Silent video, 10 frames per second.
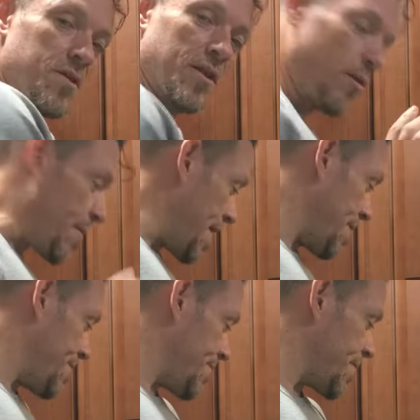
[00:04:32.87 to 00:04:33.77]
a little
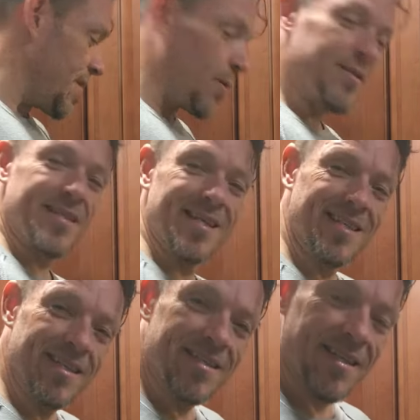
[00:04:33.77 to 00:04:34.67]
bit. You know what it says
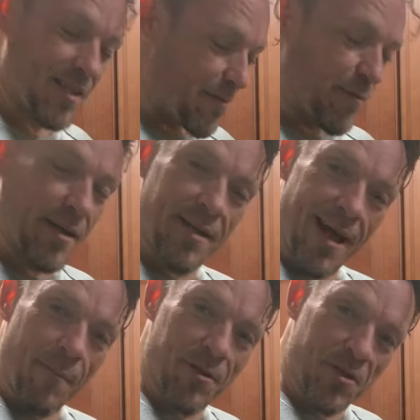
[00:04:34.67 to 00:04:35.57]
on these things? You ever read
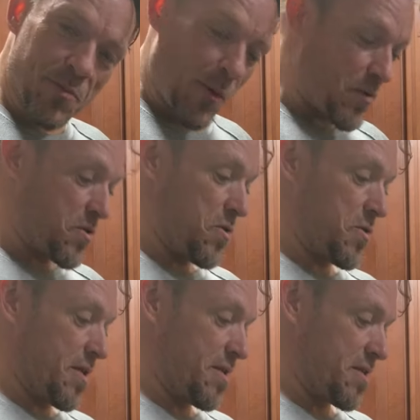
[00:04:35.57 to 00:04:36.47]
how much you're supposed to use
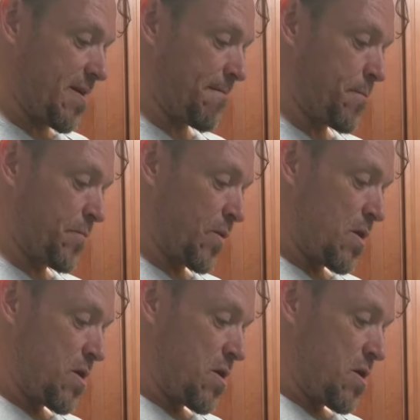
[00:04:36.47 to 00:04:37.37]
on this thing?
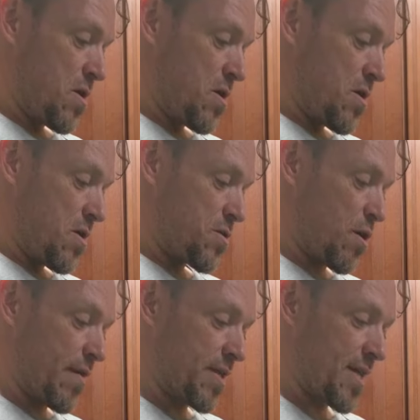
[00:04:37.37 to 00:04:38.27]

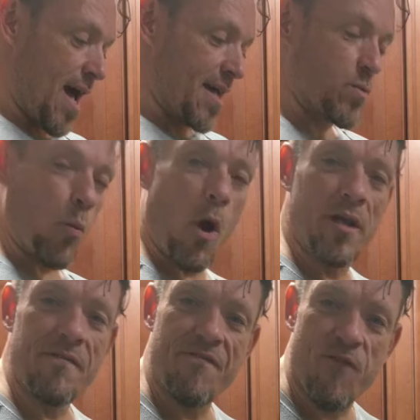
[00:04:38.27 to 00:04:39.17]
Serving size,
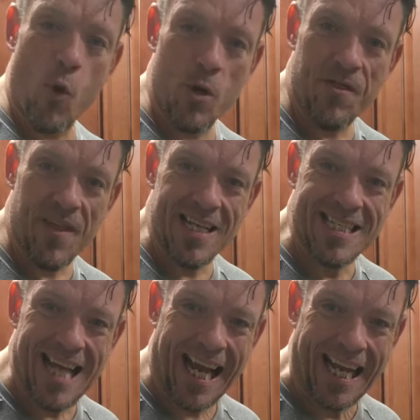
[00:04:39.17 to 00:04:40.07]
1/4
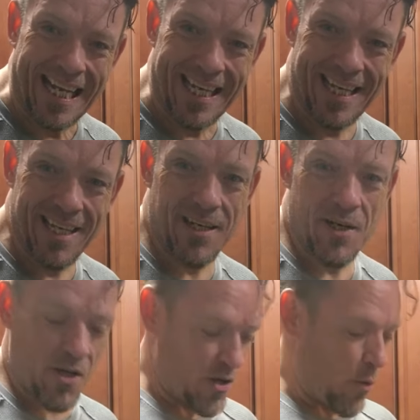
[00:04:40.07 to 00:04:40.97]
second.
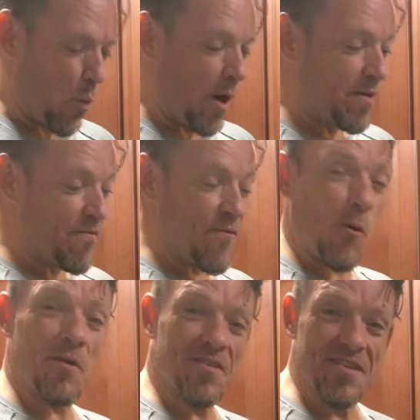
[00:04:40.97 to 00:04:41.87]

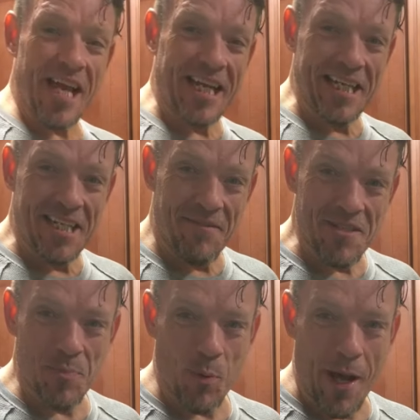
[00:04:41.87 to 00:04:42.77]
1/4 second of a
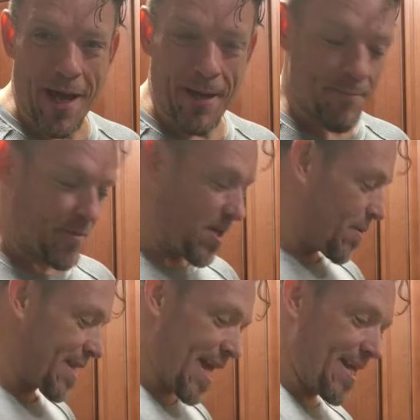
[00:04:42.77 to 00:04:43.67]
spray. You know
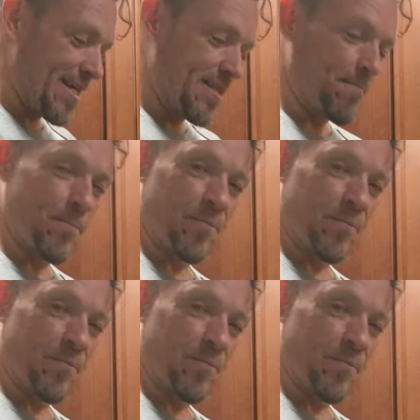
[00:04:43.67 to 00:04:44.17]
what that is?